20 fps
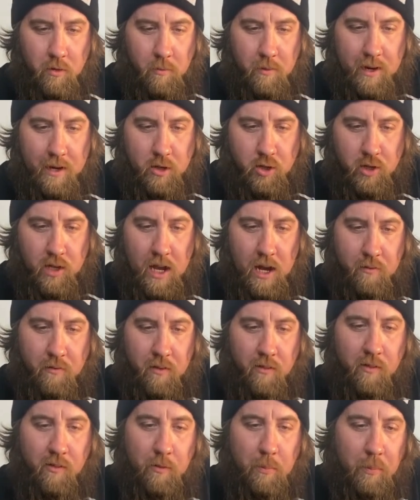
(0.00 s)
We actually have to
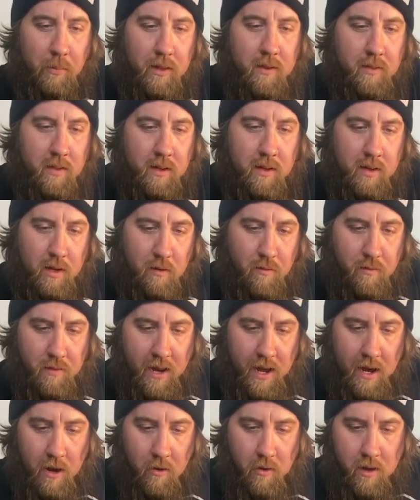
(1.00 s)
split the diff
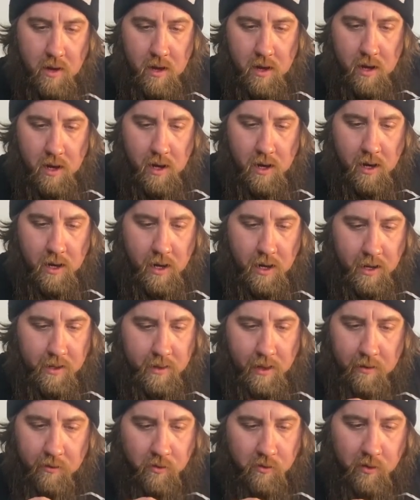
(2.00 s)
now. And
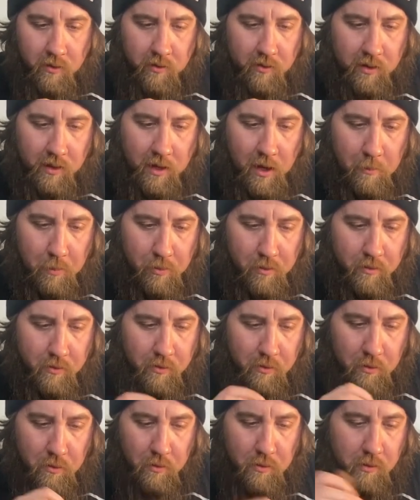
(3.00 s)
that's just a couple of
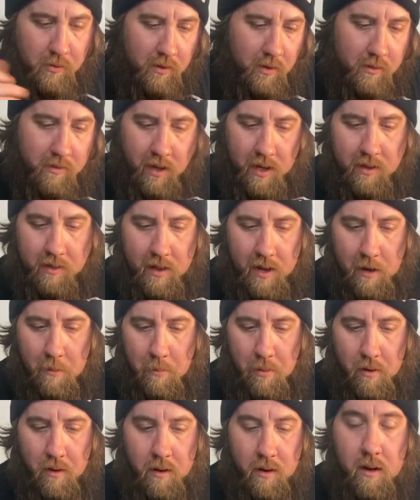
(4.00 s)
screws to take that
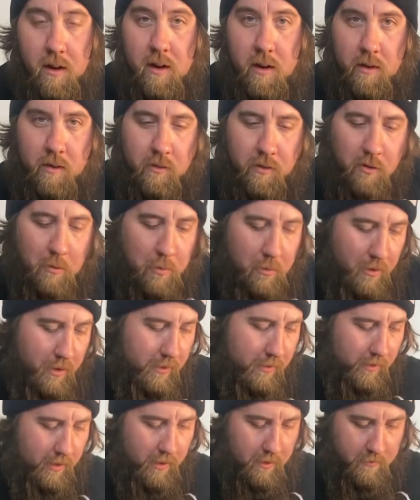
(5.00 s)
apart. Super
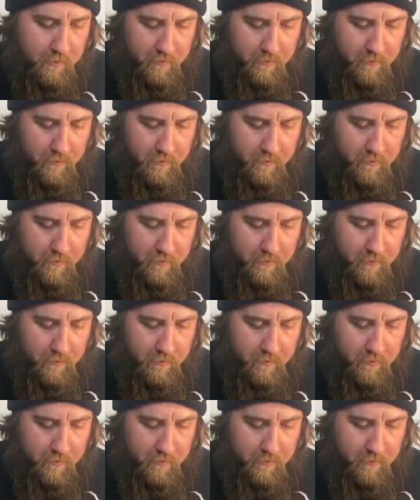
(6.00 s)
easy.